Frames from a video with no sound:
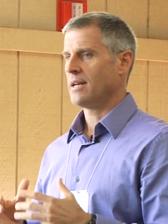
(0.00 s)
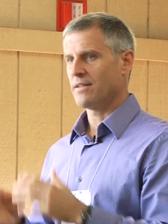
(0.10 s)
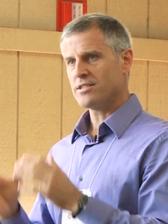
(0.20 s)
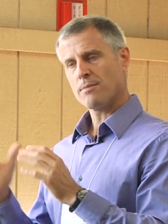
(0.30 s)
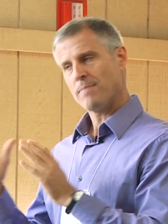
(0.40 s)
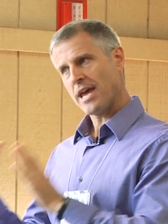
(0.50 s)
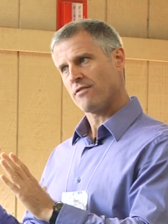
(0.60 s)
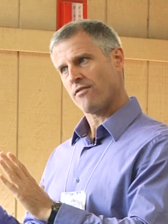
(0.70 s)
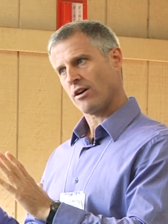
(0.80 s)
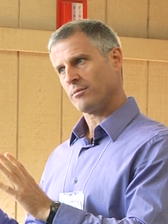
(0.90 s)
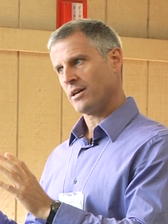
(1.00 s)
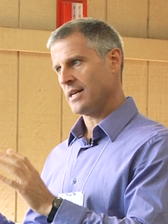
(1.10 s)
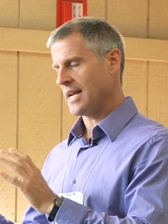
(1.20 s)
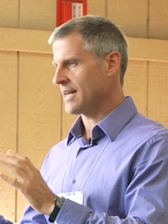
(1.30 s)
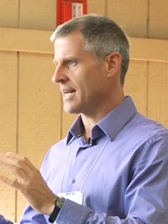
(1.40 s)
And this is a pig
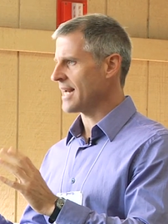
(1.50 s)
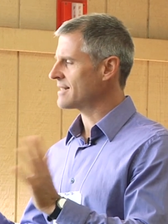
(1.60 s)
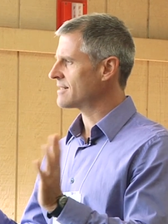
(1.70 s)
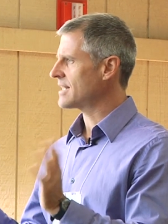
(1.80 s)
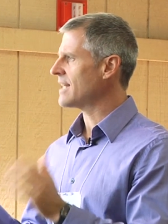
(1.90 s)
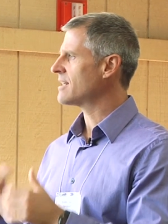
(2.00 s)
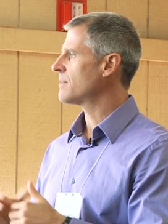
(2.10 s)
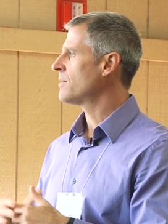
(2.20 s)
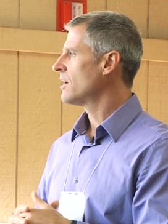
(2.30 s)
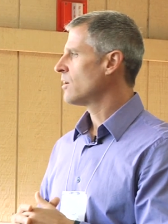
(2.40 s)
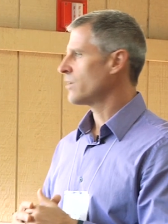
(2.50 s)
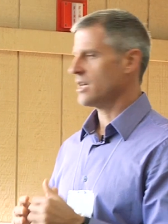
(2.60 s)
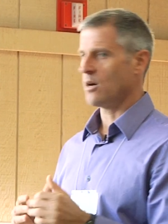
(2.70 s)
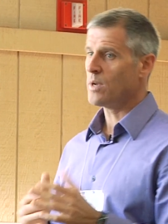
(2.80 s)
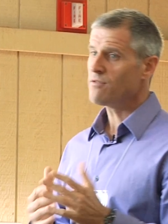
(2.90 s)
farmer, and I said to him,
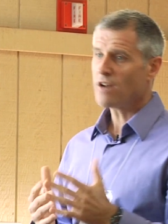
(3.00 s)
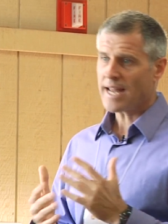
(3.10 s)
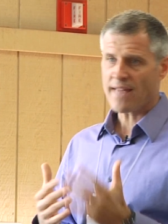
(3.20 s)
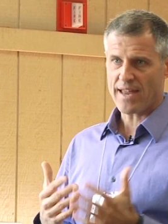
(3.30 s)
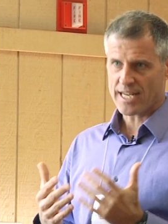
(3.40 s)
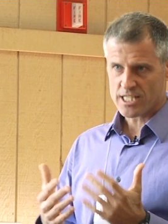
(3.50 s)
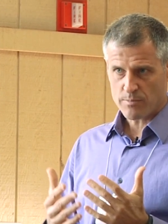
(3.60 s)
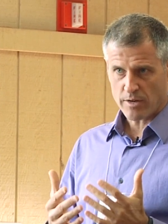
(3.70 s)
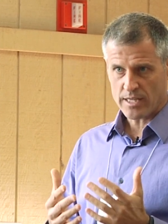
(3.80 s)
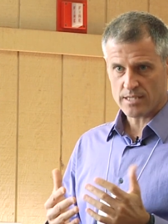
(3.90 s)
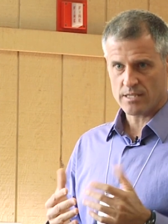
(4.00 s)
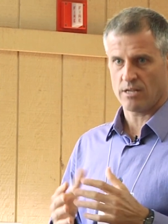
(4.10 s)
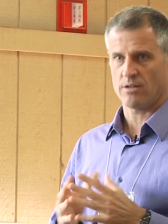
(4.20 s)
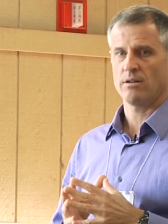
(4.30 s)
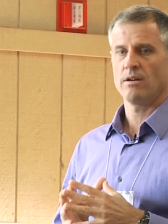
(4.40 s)
well, we've not had that
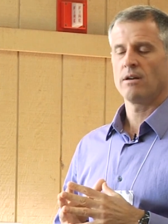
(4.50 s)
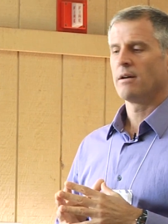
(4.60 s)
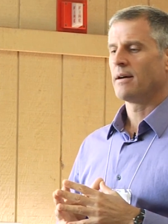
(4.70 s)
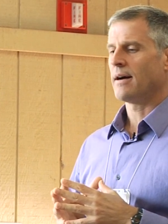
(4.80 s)
experience here.